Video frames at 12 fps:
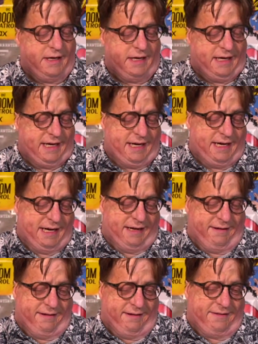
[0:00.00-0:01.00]

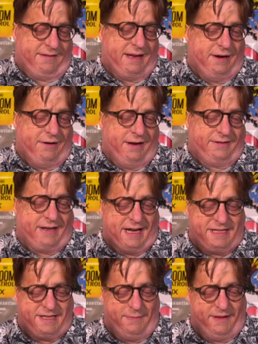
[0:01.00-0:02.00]
And it's, you know, it's
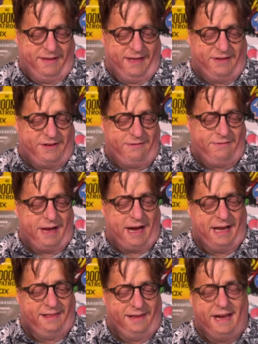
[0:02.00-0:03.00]
got some of the things that
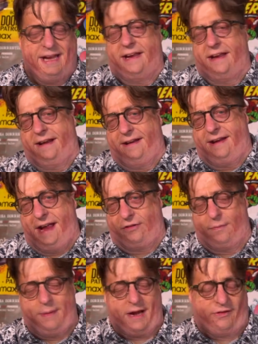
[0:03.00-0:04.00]
I like in an
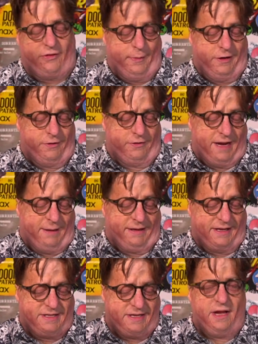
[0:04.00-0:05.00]
action-packed superhero comic.
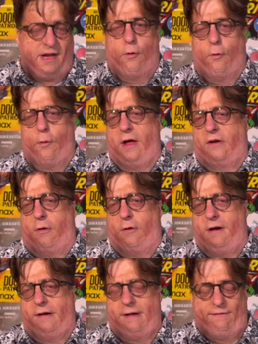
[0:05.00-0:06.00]
It's
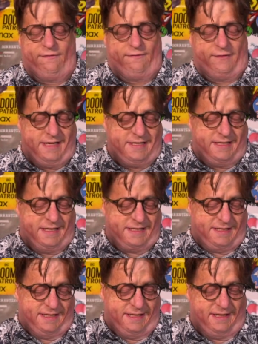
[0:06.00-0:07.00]
well-choreographed fights.
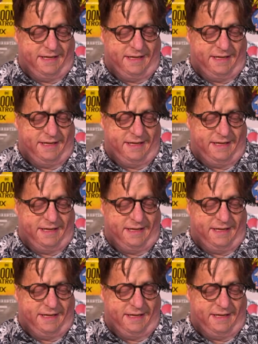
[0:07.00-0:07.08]
It's,